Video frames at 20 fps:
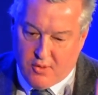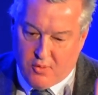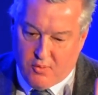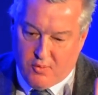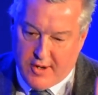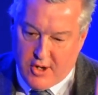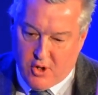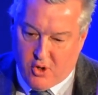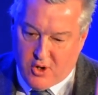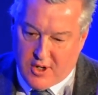
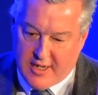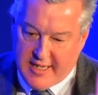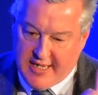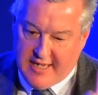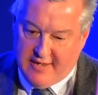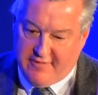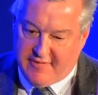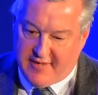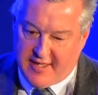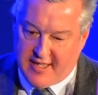We all
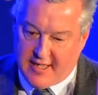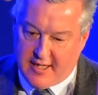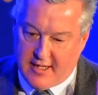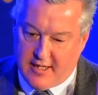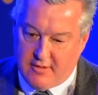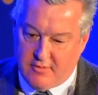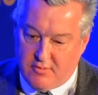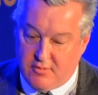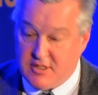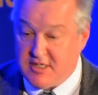leave
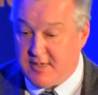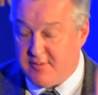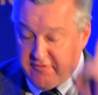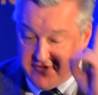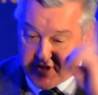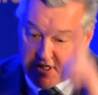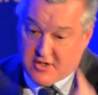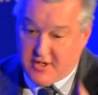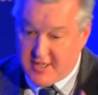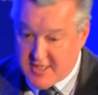here. Well, some of
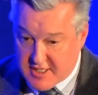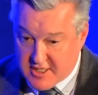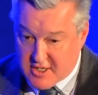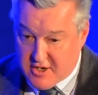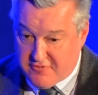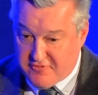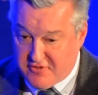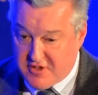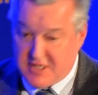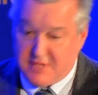us are going to the
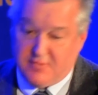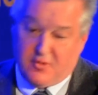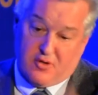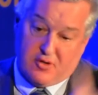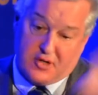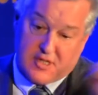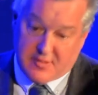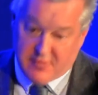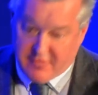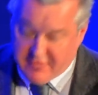conference
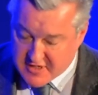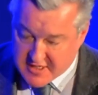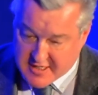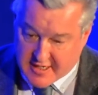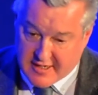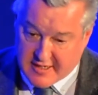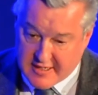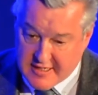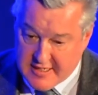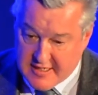tomorrow. Some of us
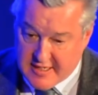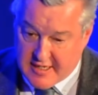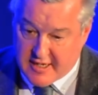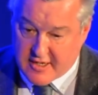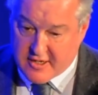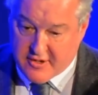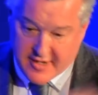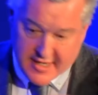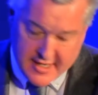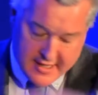are
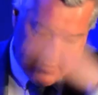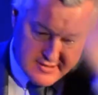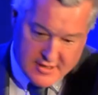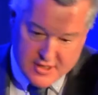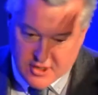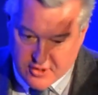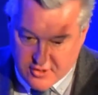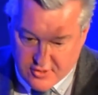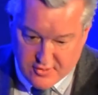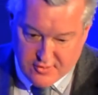going
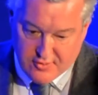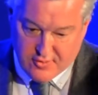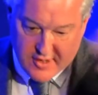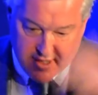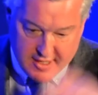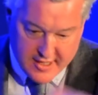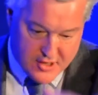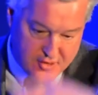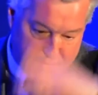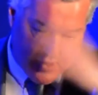to
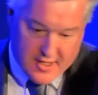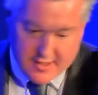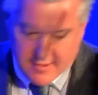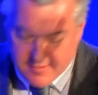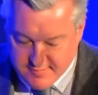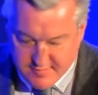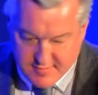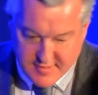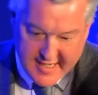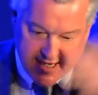our
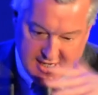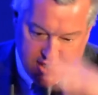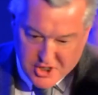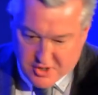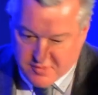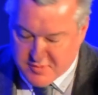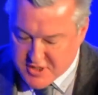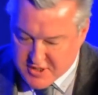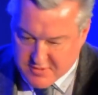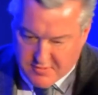day jobs